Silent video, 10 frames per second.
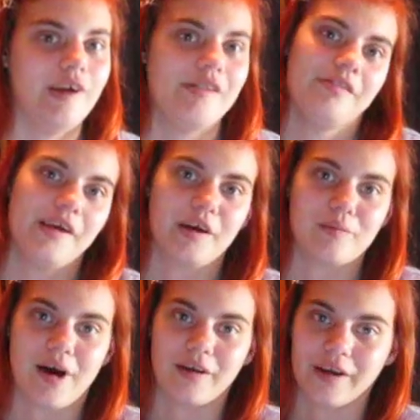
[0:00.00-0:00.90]
and think
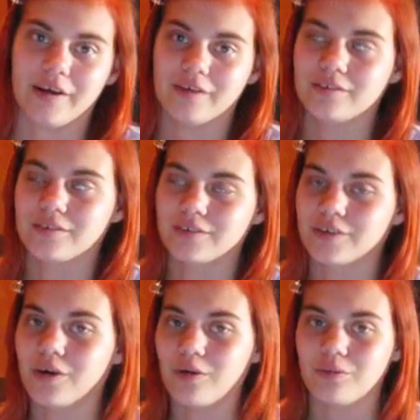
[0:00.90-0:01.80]
about it.
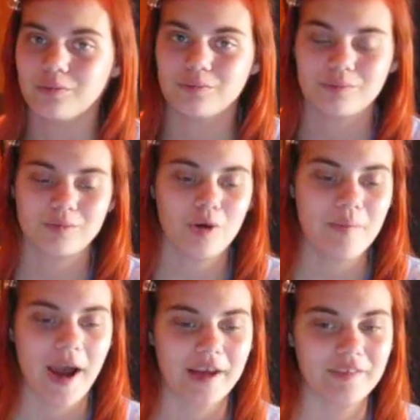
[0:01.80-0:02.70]
Go
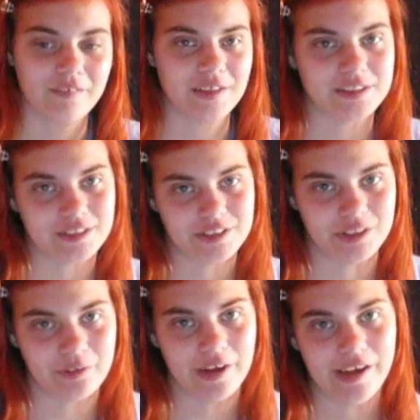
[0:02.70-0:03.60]
back and listen
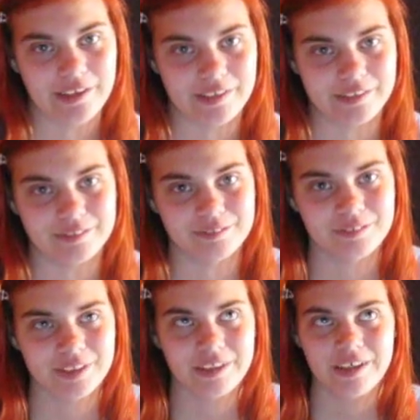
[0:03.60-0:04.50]
to it and
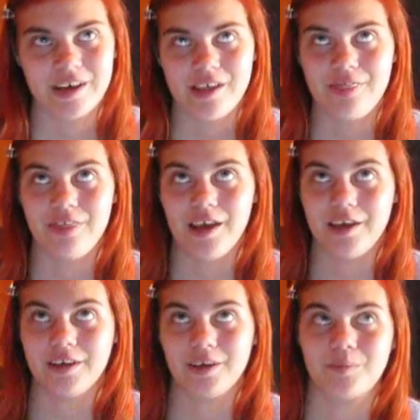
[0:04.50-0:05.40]

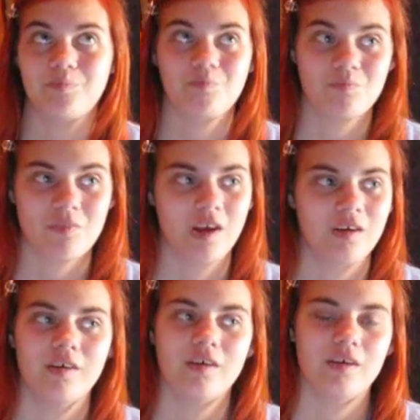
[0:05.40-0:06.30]
think,
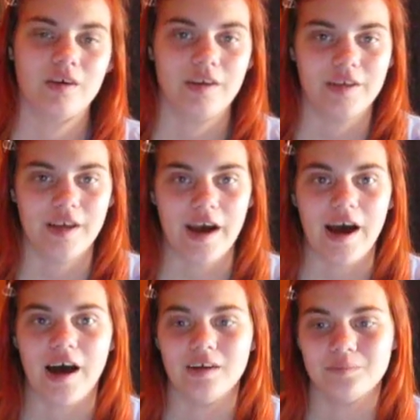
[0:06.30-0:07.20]

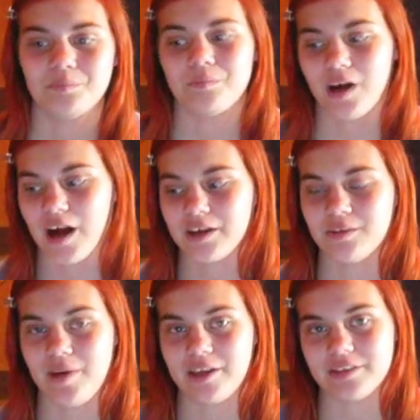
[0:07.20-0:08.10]
yeah, I could
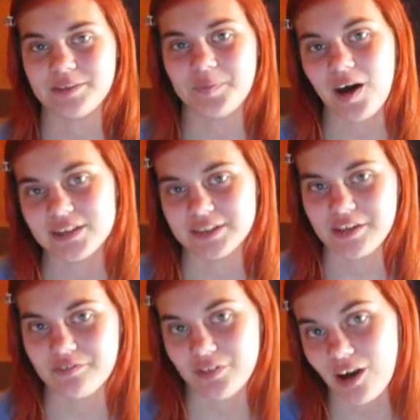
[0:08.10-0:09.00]
make this
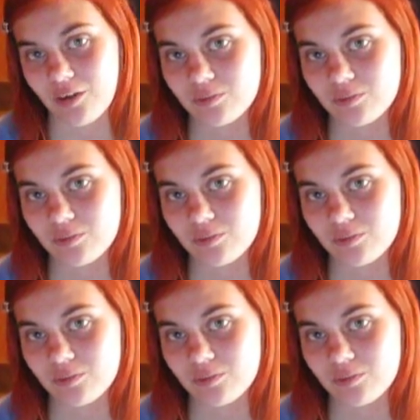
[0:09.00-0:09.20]
positive though.